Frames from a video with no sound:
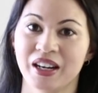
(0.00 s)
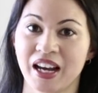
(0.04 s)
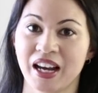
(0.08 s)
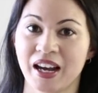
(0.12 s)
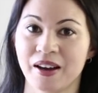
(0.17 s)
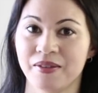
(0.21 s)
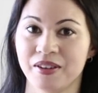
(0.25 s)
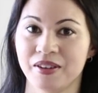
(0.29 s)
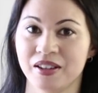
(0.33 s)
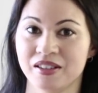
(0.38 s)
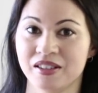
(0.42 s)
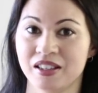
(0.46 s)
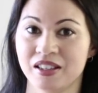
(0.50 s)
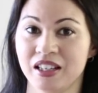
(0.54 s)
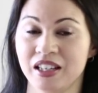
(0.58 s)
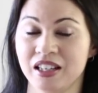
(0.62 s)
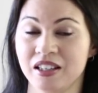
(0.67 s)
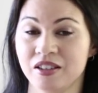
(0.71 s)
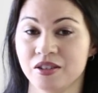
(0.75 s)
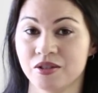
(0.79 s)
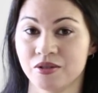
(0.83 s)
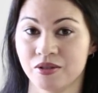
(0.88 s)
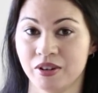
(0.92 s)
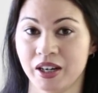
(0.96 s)
have it
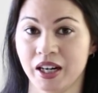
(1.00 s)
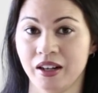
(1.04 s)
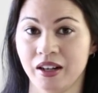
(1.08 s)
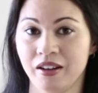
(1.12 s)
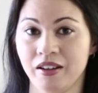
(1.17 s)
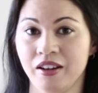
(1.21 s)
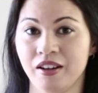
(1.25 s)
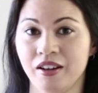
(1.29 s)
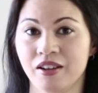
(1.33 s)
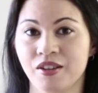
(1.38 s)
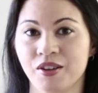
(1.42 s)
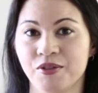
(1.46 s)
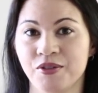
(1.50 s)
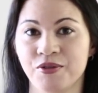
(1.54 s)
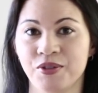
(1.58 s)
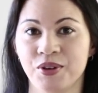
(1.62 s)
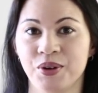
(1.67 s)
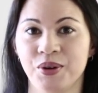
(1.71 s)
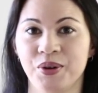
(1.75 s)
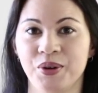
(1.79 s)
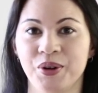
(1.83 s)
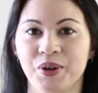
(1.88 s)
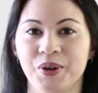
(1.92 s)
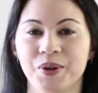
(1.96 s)
sitting directly on the
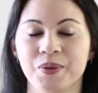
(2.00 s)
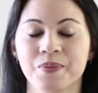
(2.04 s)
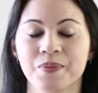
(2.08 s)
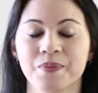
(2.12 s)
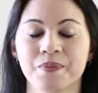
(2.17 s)
floor.